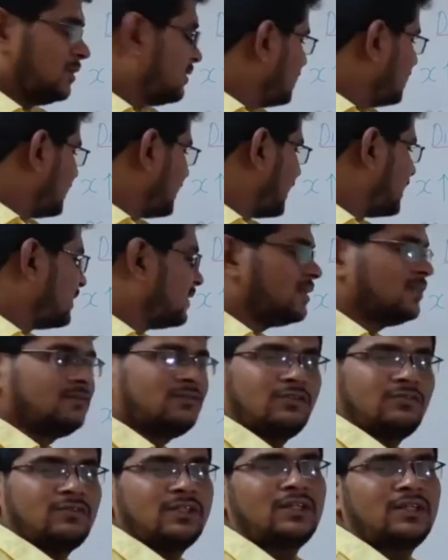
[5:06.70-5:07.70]
simple. 10
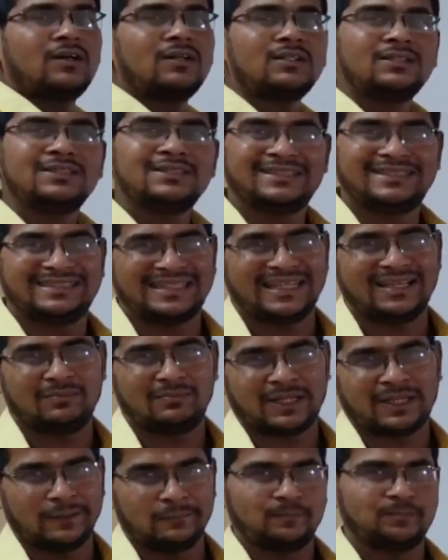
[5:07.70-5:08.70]
and 15 are
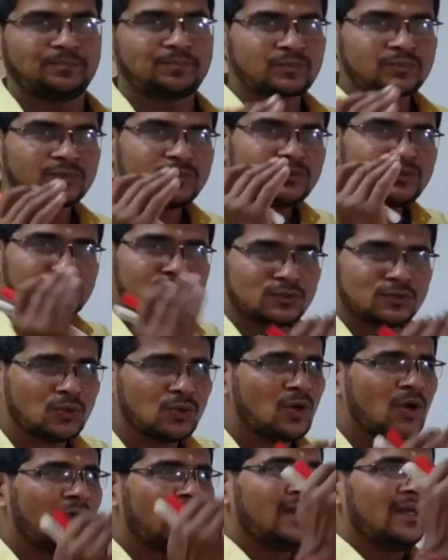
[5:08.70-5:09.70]
same type.
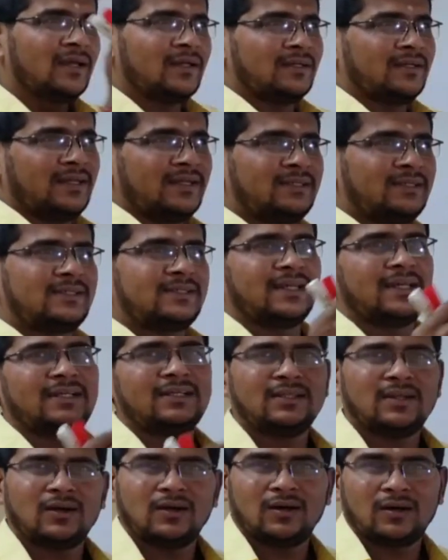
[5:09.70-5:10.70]
So either
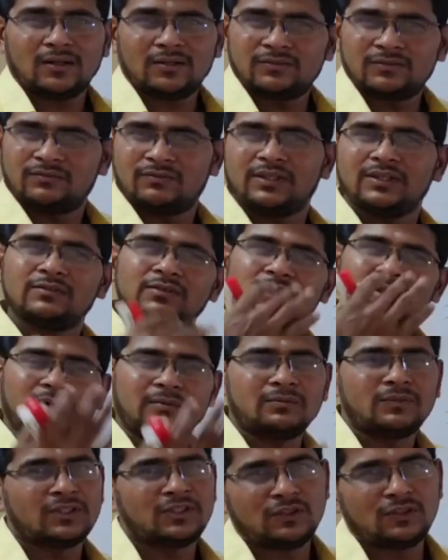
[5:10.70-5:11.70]
10 or 15
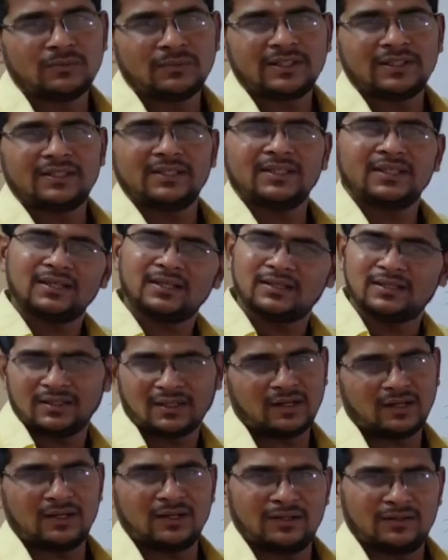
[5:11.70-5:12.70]
will come in the numerator
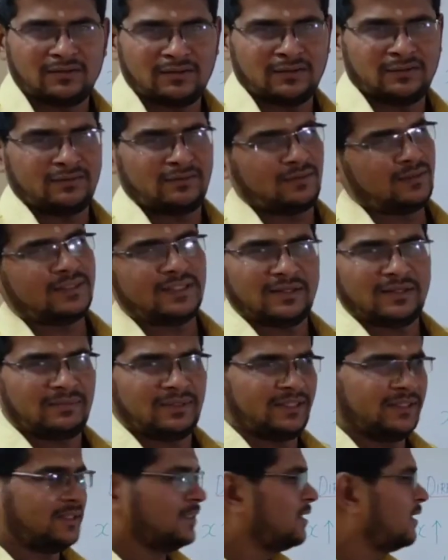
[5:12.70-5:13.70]
and
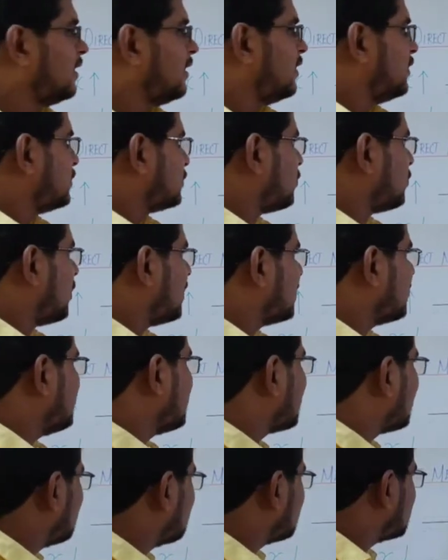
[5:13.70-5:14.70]
denominator. So what
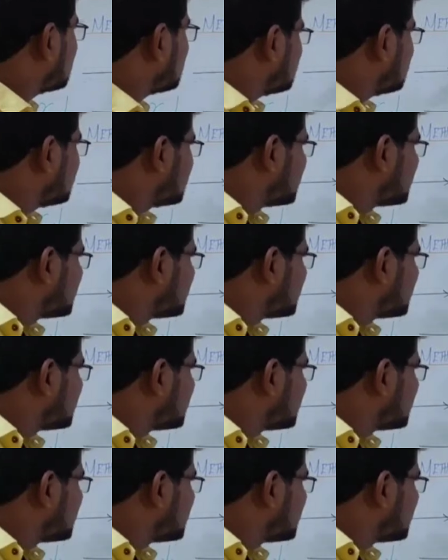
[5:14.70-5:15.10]
will come in the